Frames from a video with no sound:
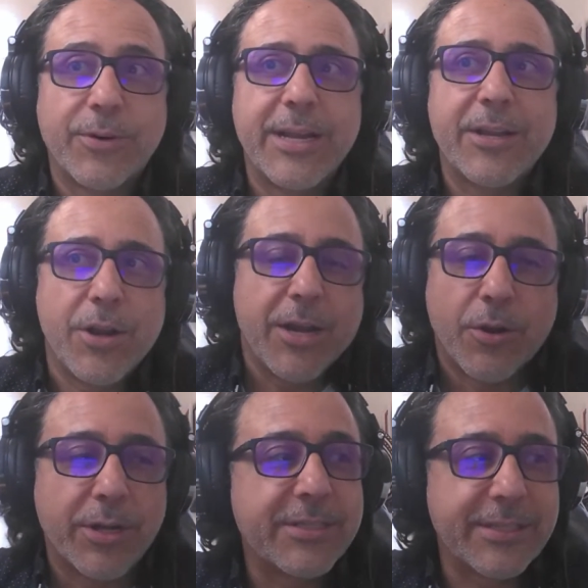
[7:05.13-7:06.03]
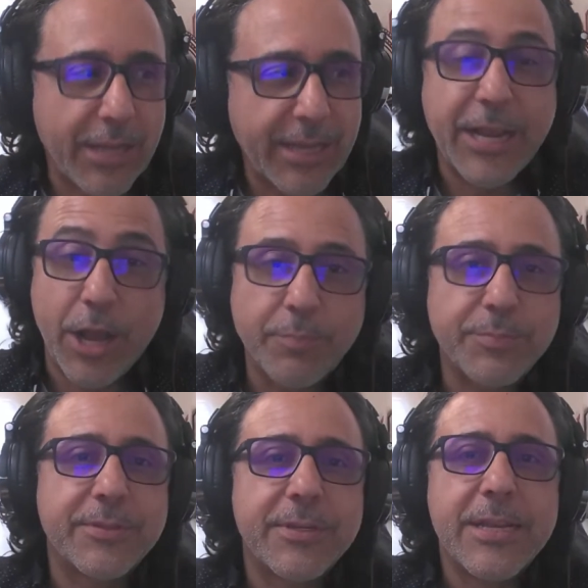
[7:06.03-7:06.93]
And it
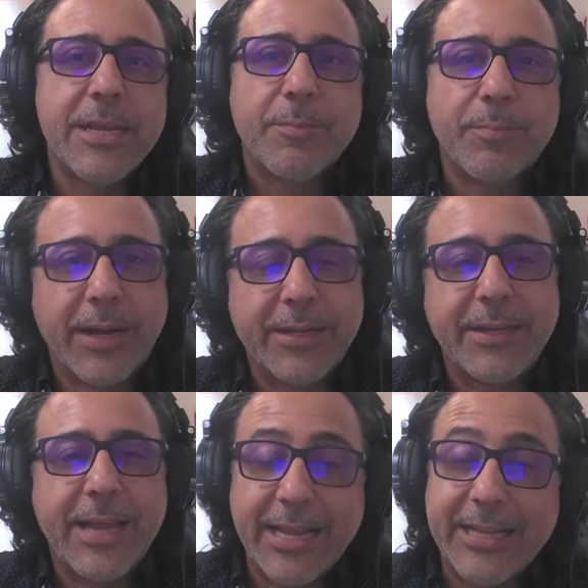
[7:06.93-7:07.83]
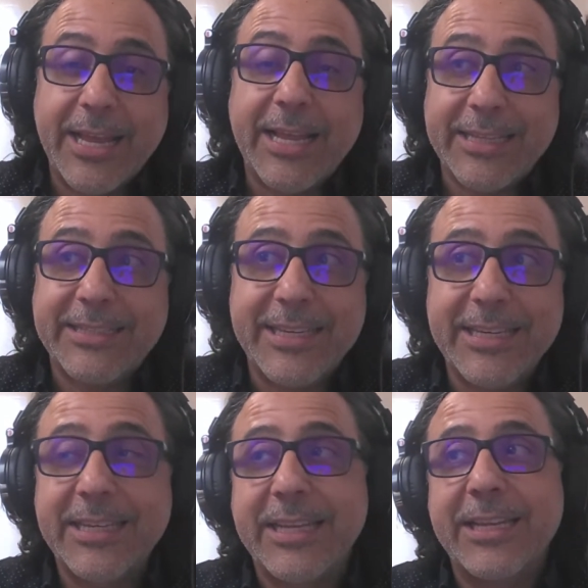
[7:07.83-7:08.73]
helps, but at
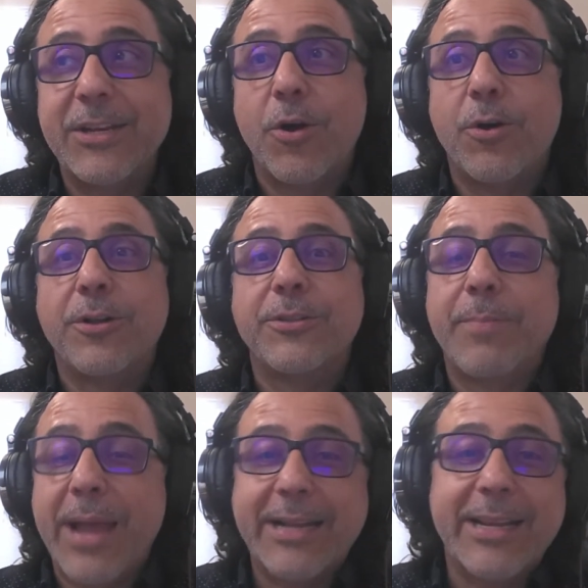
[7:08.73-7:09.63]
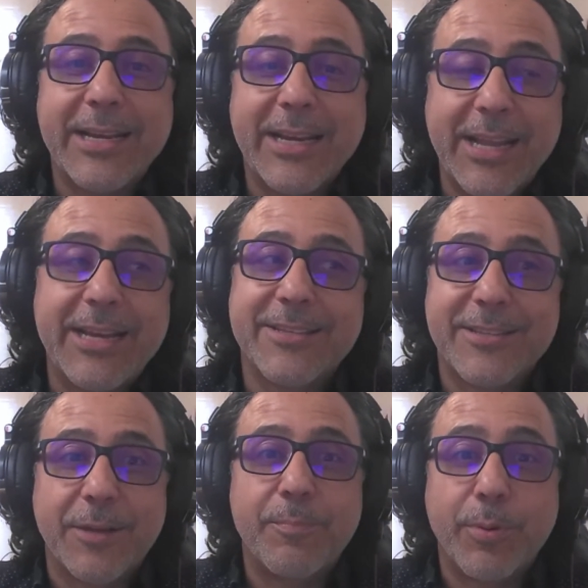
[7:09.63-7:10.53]
the on the back end, it is
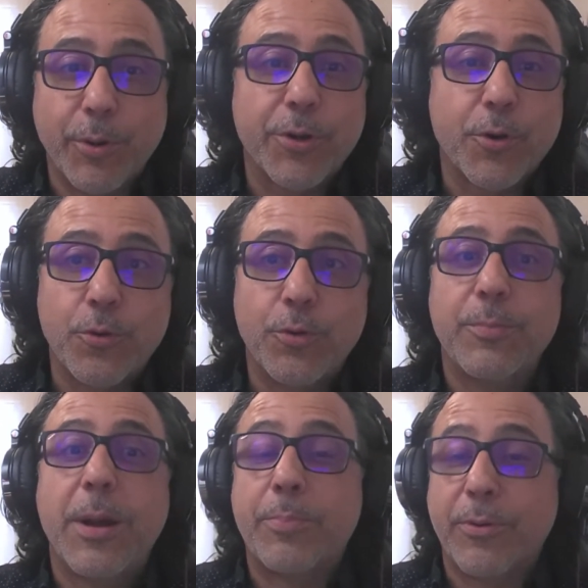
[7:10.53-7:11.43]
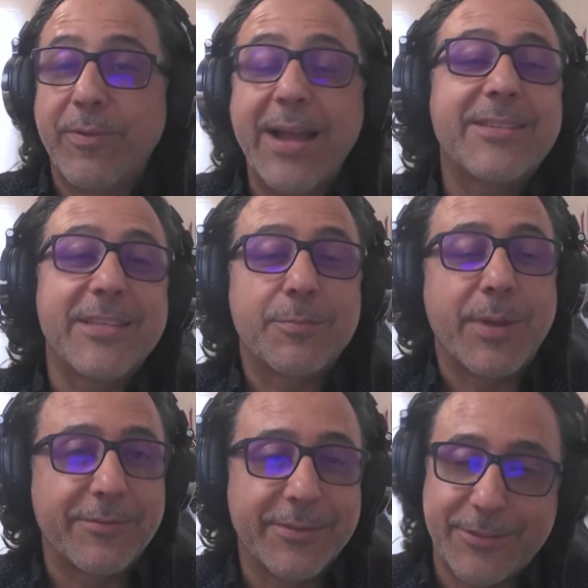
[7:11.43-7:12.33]
the employer who provides these
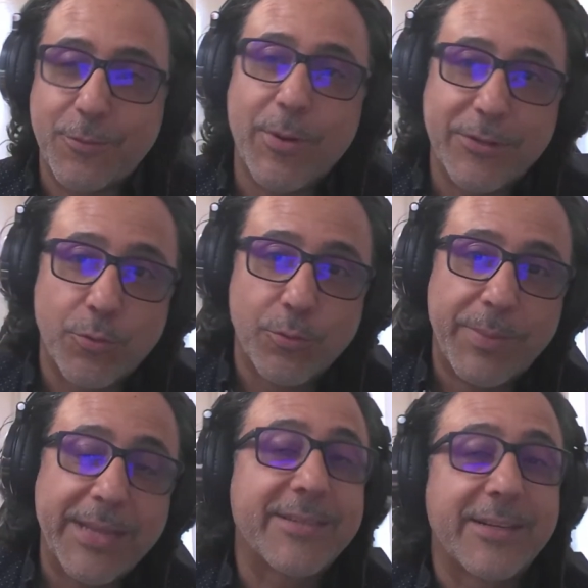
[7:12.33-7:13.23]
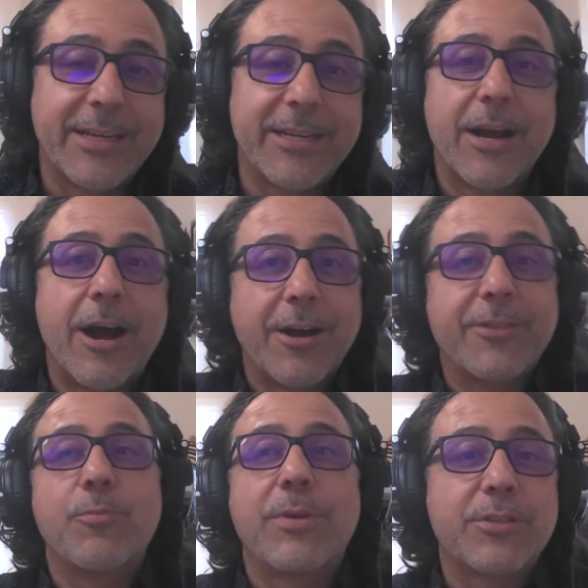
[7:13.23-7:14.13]
benefits, the ones who basically are
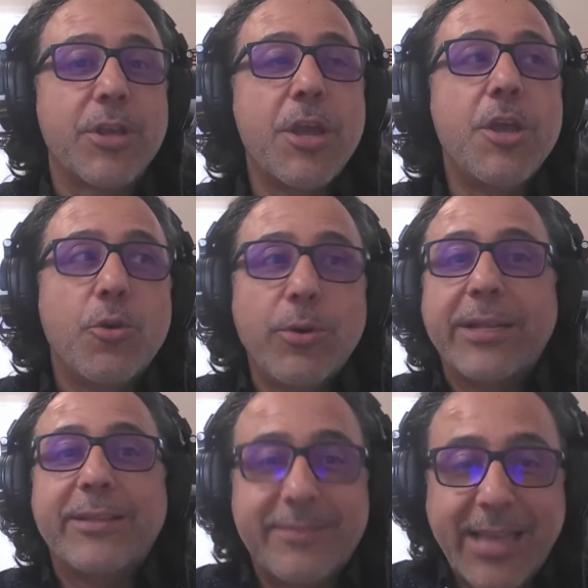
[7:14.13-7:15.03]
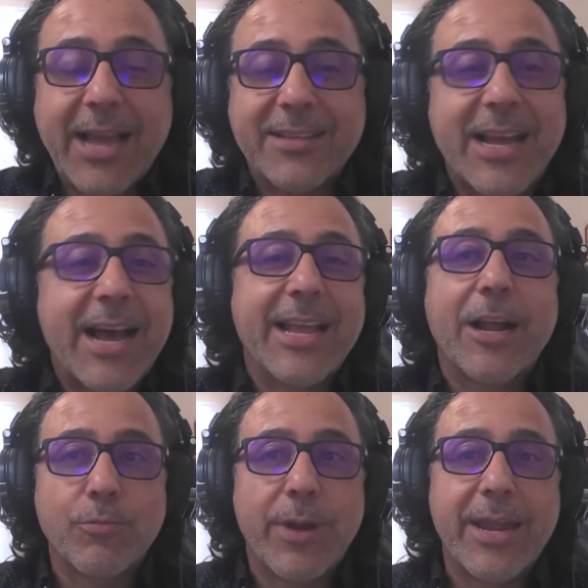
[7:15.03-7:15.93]
the ones who get the tax
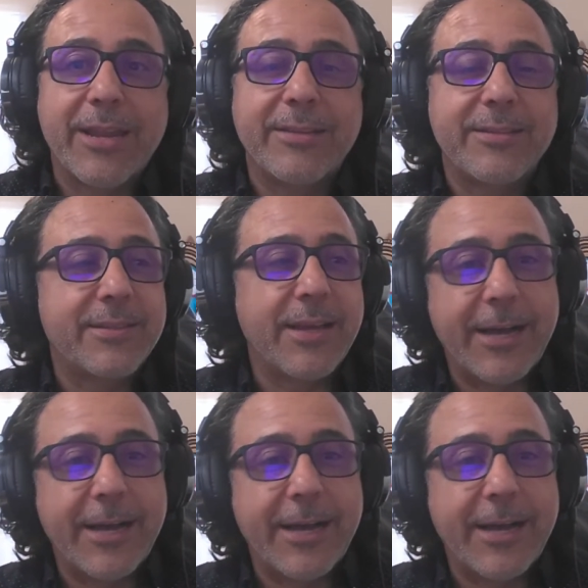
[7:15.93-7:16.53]
IRAs